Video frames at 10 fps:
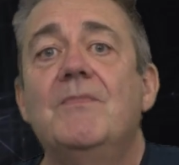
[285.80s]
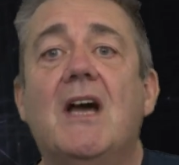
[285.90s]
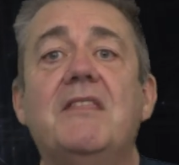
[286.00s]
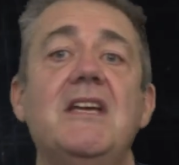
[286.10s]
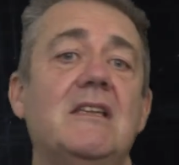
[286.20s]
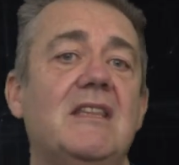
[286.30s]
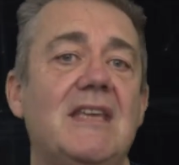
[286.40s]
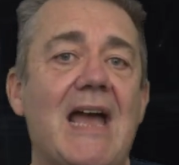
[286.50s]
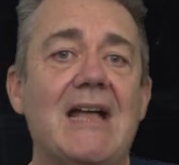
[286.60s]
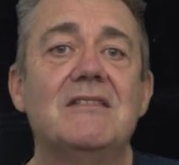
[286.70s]
I think that
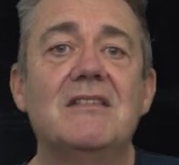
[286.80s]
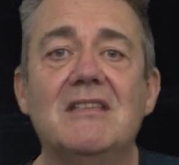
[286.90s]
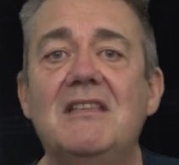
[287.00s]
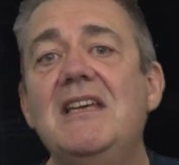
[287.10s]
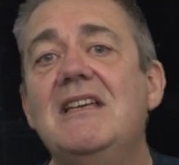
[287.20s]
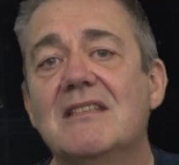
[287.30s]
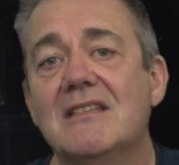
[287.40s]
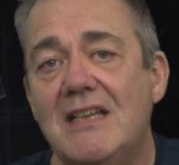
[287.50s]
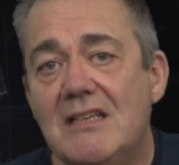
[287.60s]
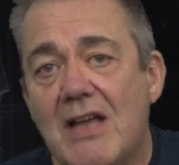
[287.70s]
the answer to this
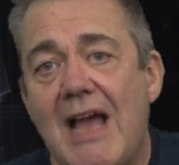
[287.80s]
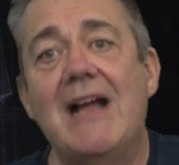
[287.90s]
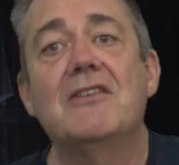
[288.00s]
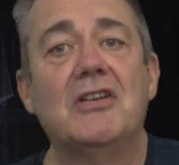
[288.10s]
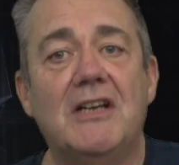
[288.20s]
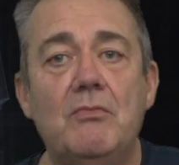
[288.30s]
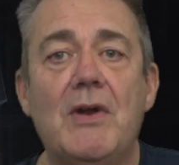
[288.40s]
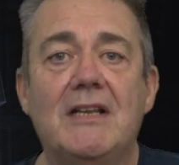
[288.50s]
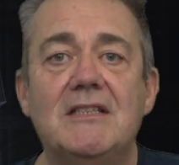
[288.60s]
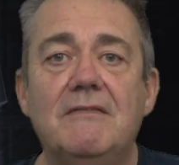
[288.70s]
is actually
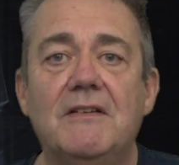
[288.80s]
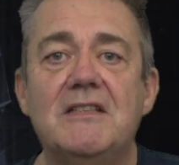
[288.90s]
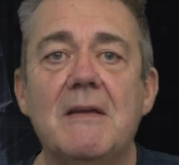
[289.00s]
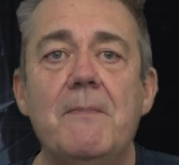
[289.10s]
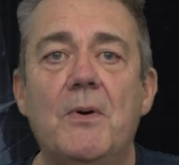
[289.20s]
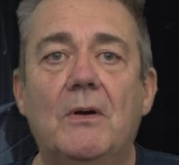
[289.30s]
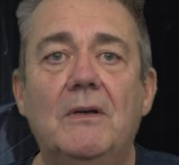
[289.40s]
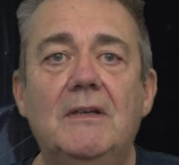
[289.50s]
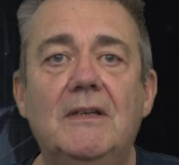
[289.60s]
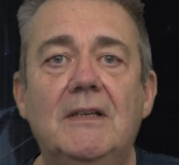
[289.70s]
relatively simple.
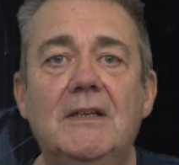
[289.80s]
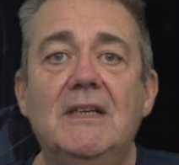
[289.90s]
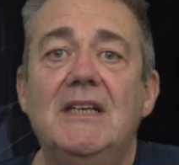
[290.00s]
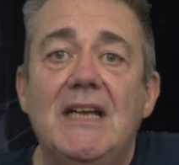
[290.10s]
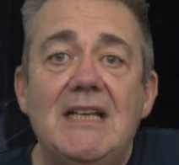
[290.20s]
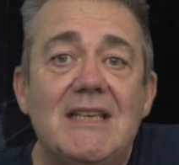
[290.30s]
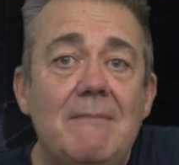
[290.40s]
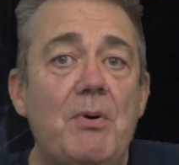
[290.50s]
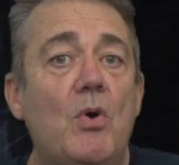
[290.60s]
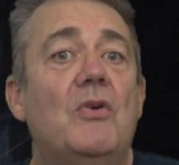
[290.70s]
It's
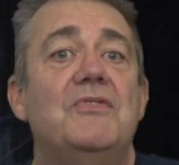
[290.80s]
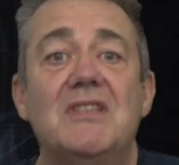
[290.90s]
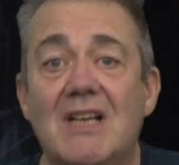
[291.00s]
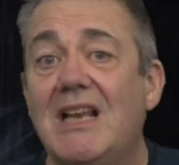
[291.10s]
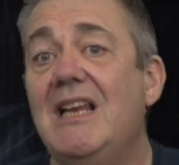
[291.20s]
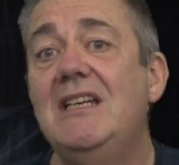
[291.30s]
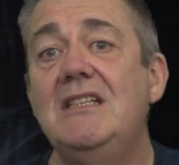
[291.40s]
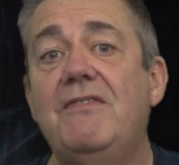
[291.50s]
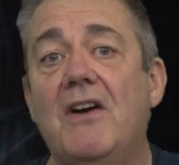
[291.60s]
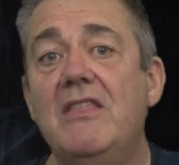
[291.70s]
important to clearly
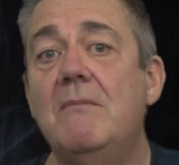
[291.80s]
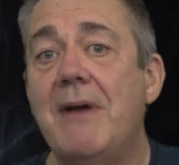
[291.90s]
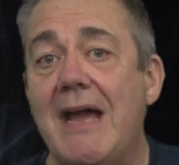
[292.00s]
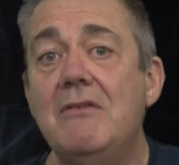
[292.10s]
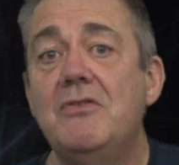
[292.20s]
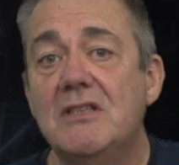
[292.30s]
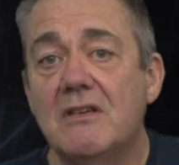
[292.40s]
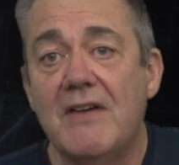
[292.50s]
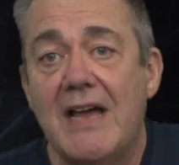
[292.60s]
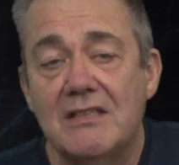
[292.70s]
define the boundaries
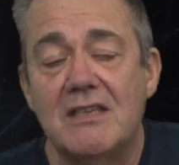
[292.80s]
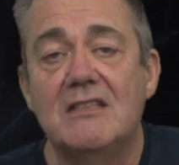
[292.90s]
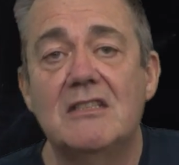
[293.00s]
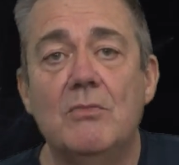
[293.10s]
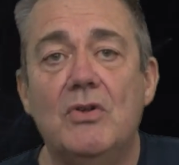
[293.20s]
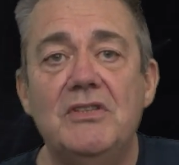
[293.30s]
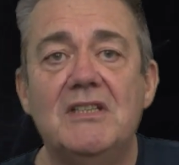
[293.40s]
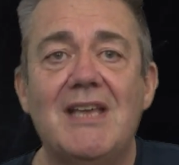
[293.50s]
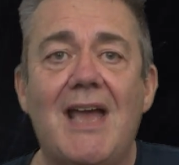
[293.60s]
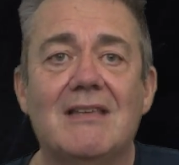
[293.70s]
of our system under
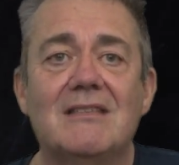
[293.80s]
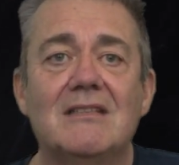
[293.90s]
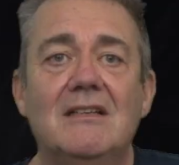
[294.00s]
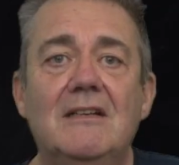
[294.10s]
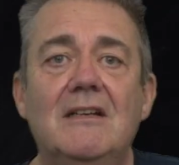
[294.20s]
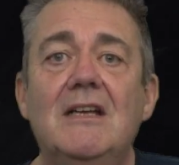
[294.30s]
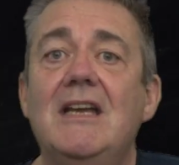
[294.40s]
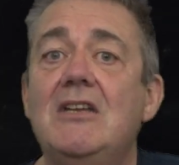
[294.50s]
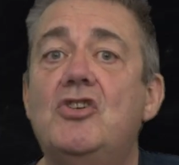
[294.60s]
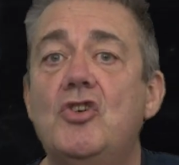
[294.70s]
test.
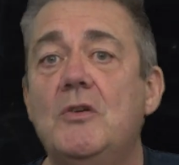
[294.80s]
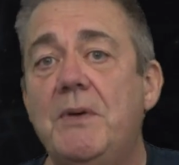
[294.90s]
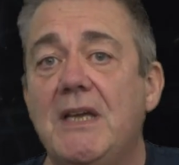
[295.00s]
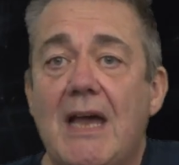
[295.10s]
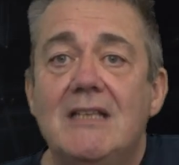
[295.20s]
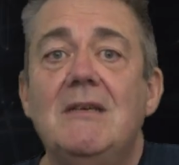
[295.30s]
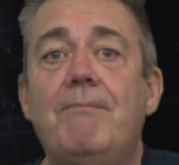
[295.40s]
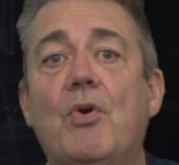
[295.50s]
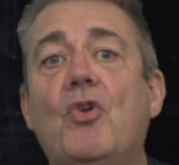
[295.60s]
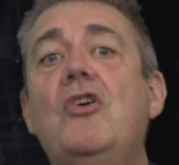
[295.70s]
It should be a
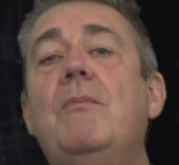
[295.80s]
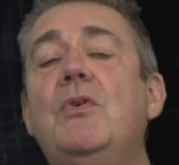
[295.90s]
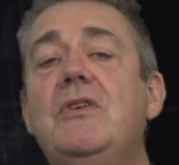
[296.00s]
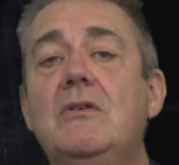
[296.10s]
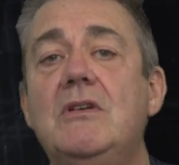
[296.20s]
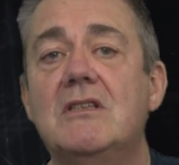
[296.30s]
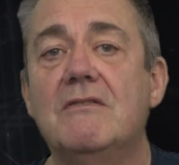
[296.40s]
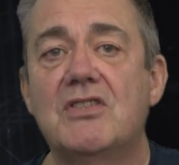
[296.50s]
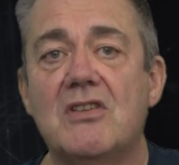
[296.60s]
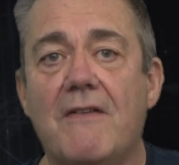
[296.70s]
deployable unit of
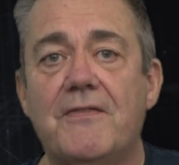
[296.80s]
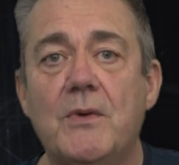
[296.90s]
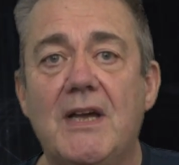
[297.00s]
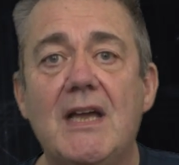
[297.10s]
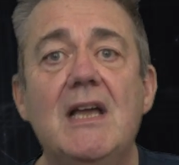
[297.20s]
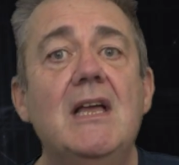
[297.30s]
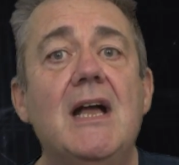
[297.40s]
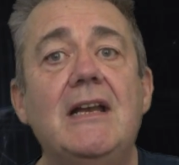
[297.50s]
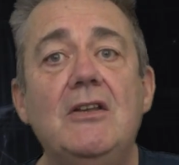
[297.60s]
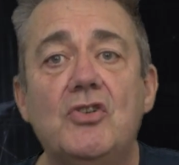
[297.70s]
software,
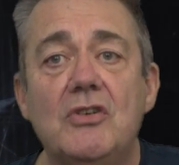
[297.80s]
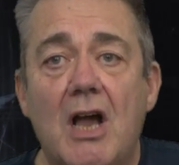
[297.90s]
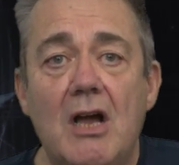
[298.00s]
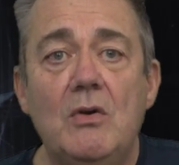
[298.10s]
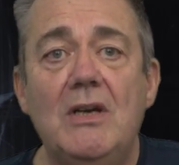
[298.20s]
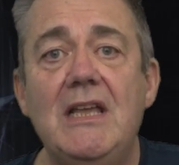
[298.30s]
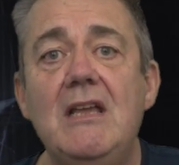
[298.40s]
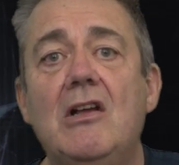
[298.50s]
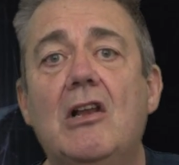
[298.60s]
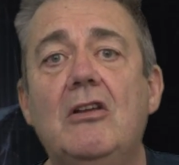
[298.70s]
and it should only
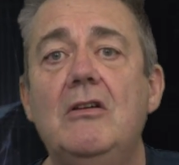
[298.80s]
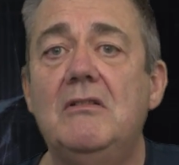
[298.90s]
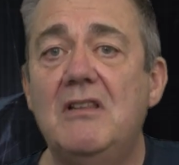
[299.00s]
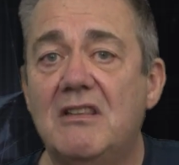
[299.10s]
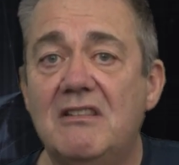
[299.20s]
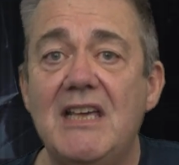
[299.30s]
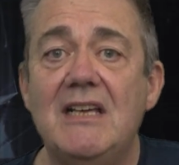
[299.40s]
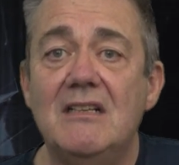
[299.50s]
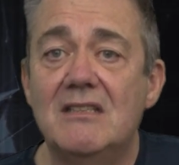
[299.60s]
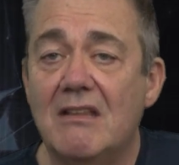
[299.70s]
include the
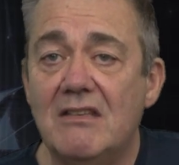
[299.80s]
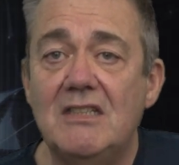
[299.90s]
things that the